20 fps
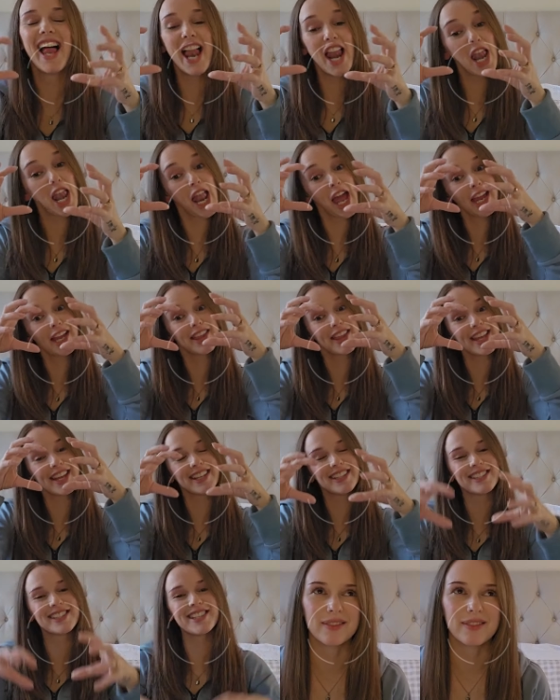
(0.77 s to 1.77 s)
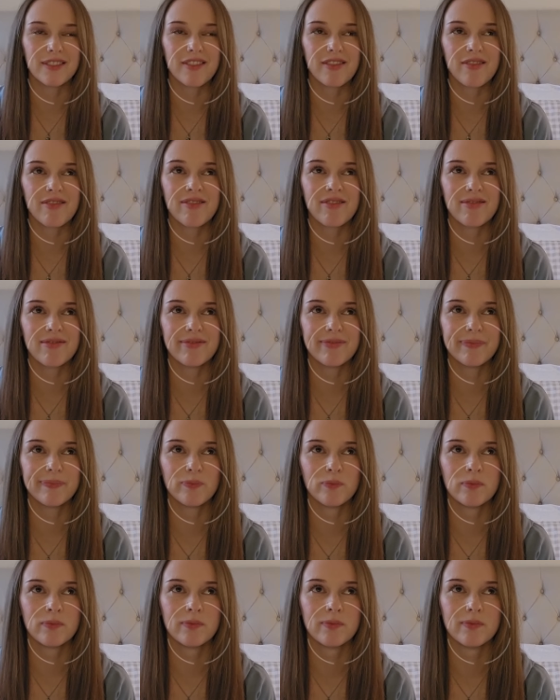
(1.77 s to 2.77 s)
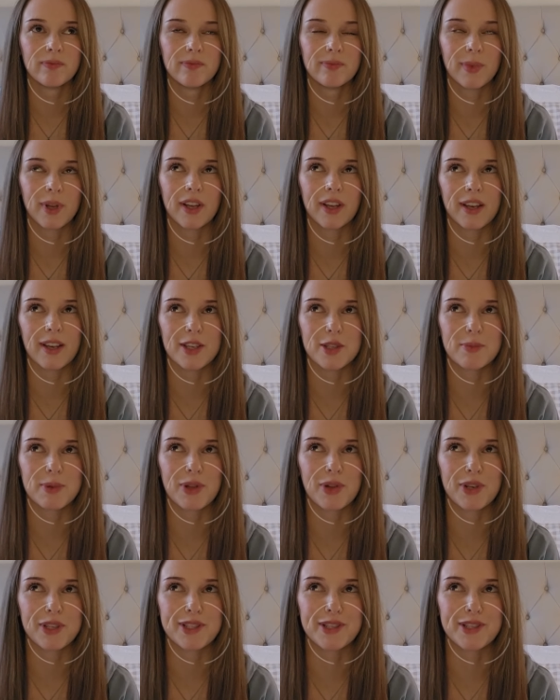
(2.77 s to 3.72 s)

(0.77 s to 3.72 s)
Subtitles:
like this. Okay, let's be honest,